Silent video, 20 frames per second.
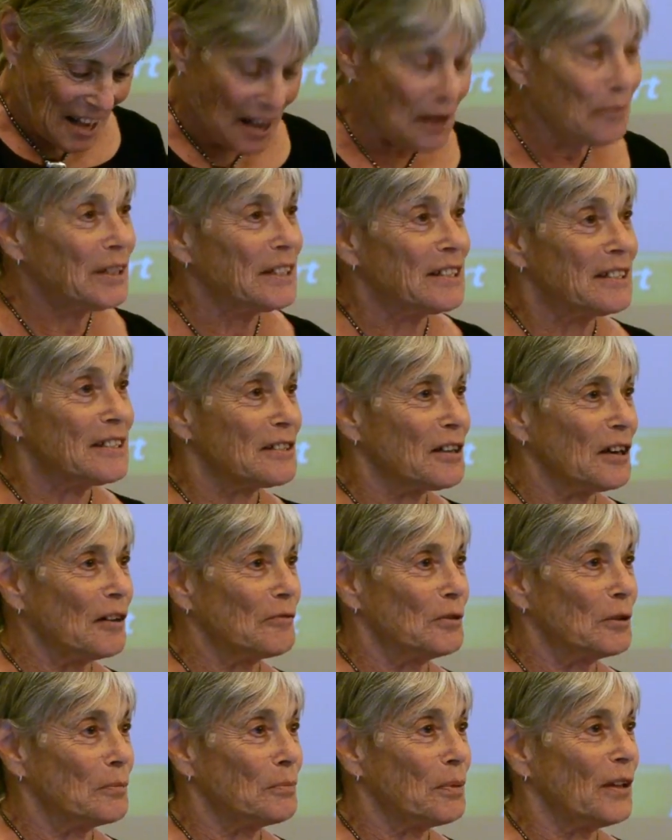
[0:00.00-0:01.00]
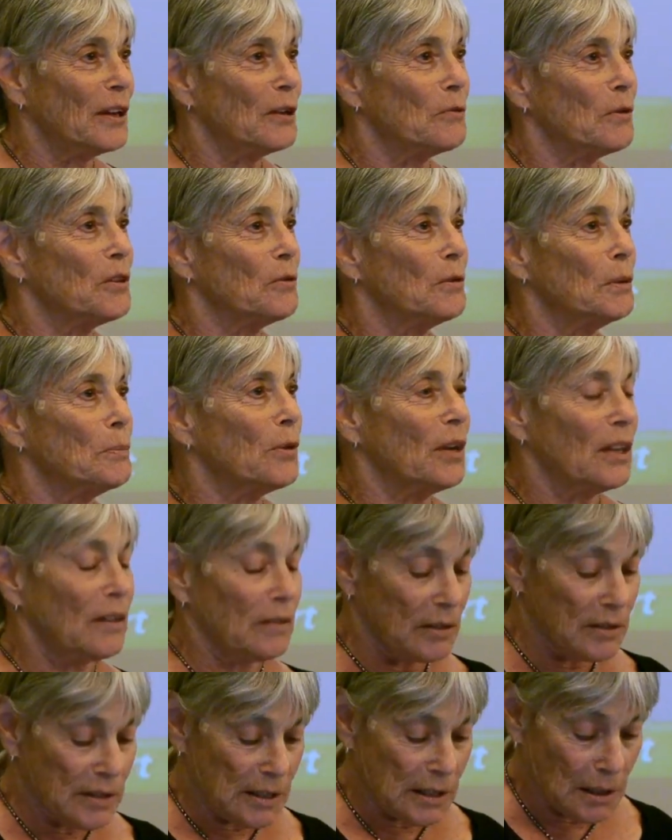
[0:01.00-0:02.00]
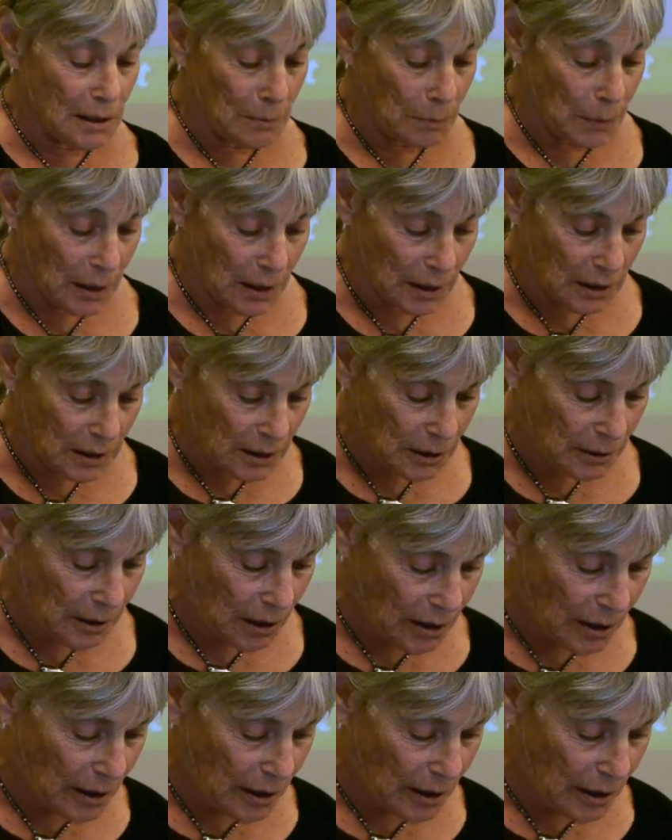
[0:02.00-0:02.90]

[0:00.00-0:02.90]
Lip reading: And we discover and play with it. We play in the sandbox.